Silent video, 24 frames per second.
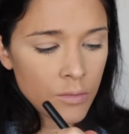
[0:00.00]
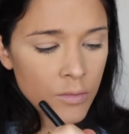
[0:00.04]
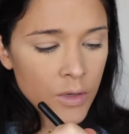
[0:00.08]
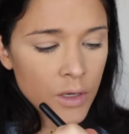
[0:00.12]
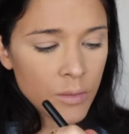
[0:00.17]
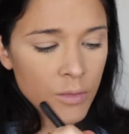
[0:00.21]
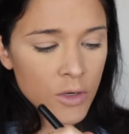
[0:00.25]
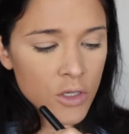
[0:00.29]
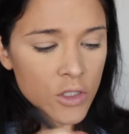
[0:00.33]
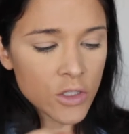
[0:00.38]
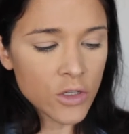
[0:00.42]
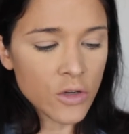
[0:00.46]

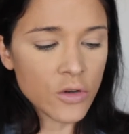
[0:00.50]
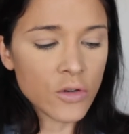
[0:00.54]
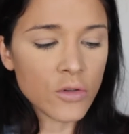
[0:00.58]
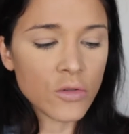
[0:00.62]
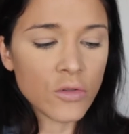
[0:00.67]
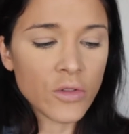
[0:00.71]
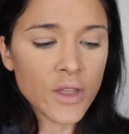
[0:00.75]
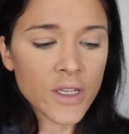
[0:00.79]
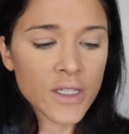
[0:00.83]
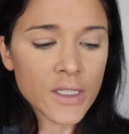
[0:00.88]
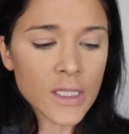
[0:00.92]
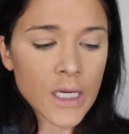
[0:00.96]
Pretty much know
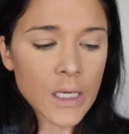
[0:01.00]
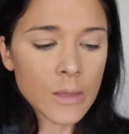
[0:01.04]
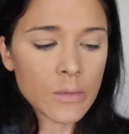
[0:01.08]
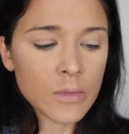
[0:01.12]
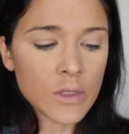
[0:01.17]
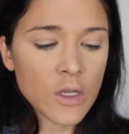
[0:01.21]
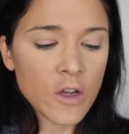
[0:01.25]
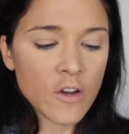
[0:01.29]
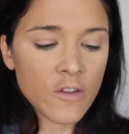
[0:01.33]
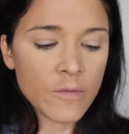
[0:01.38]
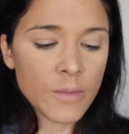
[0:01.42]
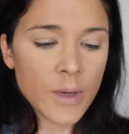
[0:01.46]
all these
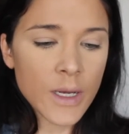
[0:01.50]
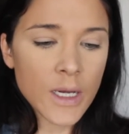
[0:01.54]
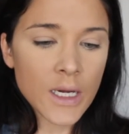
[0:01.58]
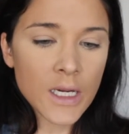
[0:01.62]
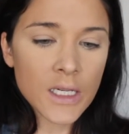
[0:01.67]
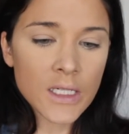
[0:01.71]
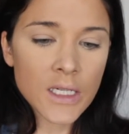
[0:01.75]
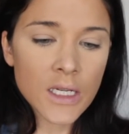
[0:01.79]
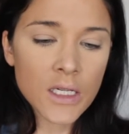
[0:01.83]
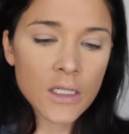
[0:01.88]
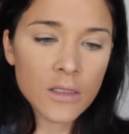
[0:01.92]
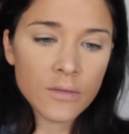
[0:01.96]
names off by
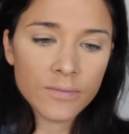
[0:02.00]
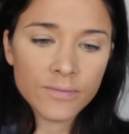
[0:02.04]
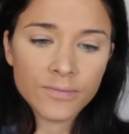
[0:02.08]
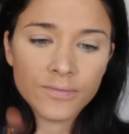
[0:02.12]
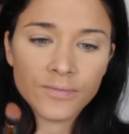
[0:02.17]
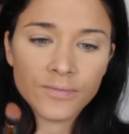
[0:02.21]
heart now.